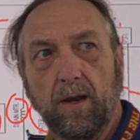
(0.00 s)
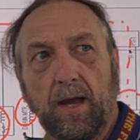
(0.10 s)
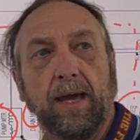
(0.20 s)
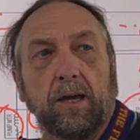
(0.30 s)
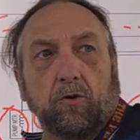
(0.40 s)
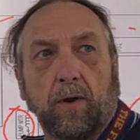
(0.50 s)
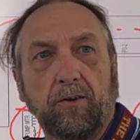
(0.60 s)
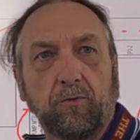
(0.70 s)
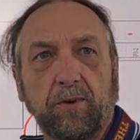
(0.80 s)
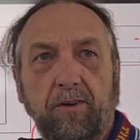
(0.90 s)
Heat
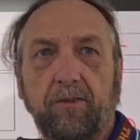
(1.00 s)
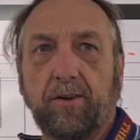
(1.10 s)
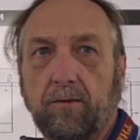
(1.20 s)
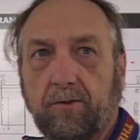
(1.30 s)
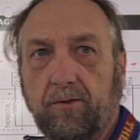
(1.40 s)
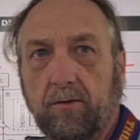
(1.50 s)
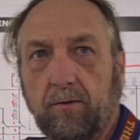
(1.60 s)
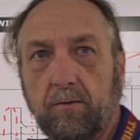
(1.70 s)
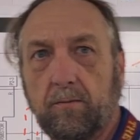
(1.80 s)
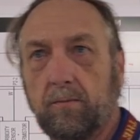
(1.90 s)
creates resistance.
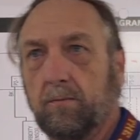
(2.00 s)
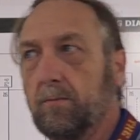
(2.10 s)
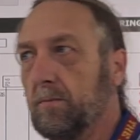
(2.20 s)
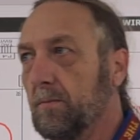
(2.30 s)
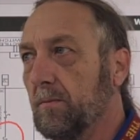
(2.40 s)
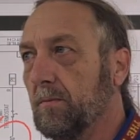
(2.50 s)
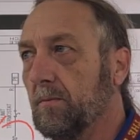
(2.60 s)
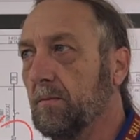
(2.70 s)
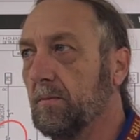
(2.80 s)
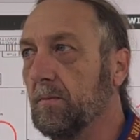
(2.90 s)

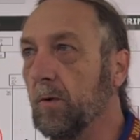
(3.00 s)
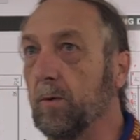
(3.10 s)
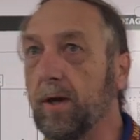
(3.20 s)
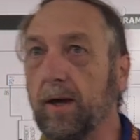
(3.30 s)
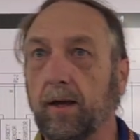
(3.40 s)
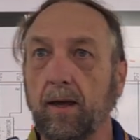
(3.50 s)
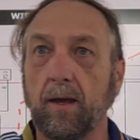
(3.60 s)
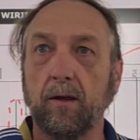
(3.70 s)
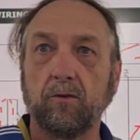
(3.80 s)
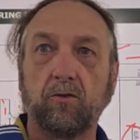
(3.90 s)
Mm-hmm. Okay?
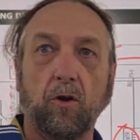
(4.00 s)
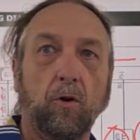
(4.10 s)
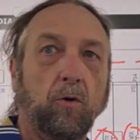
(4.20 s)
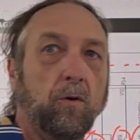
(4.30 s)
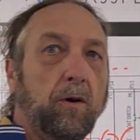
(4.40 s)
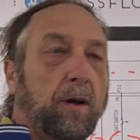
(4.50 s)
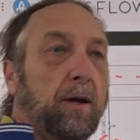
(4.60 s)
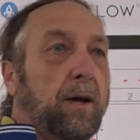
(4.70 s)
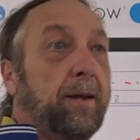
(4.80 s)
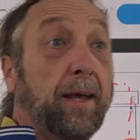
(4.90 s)
So
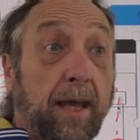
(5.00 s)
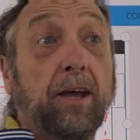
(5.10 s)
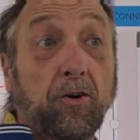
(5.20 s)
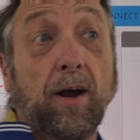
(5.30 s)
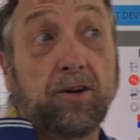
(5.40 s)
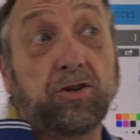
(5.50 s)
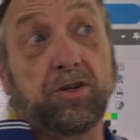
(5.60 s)
the heater actually